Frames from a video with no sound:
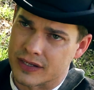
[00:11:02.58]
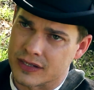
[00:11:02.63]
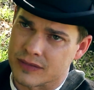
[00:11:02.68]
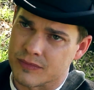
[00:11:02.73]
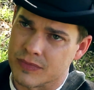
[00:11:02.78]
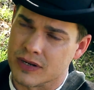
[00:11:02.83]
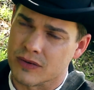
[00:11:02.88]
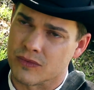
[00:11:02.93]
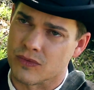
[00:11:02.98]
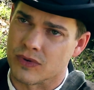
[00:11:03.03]

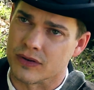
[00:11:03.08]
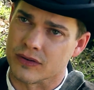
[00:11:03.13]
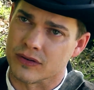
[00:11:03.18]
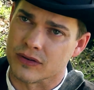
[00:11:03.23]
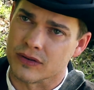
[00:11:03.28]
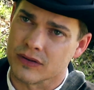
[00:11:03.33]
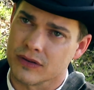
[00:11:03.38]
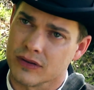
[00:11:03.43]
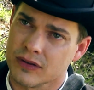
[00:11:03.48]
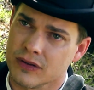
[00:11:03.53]
leads me to
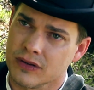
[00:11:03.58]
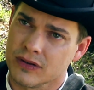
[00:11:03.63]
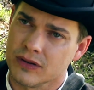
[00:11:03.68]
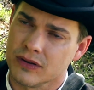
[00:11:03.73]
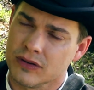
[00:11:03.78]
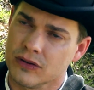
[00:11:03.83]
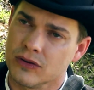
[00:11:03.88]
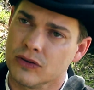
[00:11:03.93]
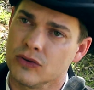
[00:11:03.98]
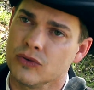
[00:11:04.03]
wonder,
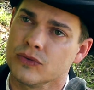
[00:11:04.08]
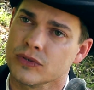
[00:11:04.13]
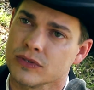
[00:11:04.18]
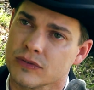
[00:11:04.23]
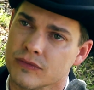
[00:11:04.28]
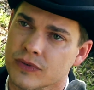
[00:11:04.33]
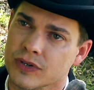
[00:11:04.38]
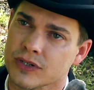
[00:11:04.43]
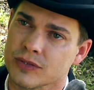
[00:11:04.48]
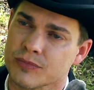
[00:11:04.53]
who was
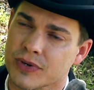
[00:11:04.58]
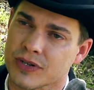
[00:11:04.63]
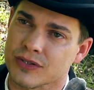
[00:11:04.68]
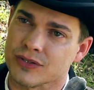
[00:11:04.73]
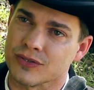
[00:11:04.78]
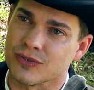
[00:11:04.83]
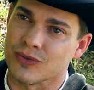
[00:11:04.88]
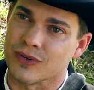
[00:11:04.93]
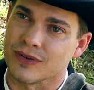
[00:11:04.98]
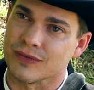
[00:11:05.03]
the first
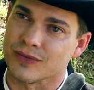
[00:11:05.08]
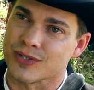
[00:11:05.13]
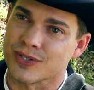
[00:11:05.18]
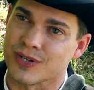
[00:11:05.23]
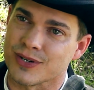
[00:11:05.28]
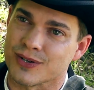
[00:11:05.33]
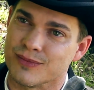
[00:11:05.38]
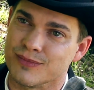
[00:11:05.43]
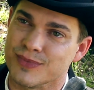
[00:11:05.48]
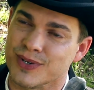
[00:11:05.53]
person to ever
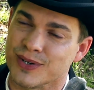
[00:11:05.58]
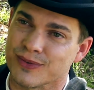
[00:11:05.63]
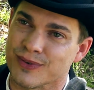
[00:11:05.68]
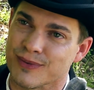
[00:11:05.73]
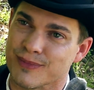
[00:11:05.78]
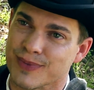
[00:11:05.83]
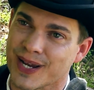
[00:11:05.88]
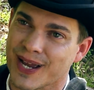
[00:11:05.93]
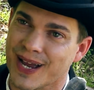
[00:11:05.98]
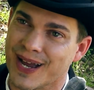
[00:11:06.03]
suckle milk
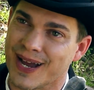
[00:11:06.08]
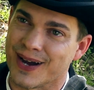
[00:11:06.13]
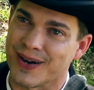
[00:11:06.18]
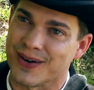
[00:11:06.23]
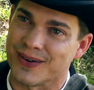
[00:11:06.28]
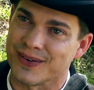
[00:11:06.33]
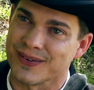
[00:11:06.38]
from a cow?